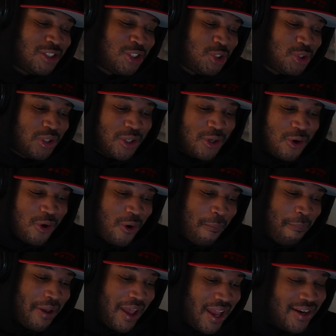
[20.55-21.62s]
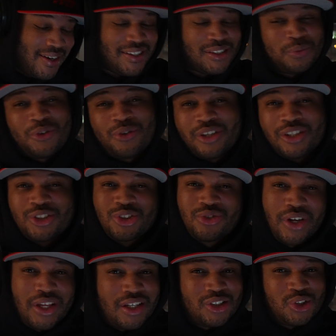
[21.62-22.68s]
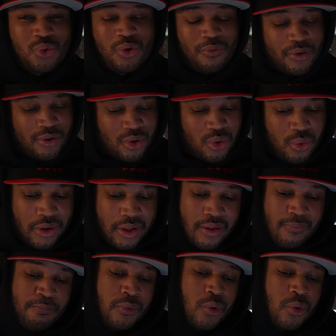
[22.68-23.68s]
This joint called Badnis. We gonna get straight into it real quick.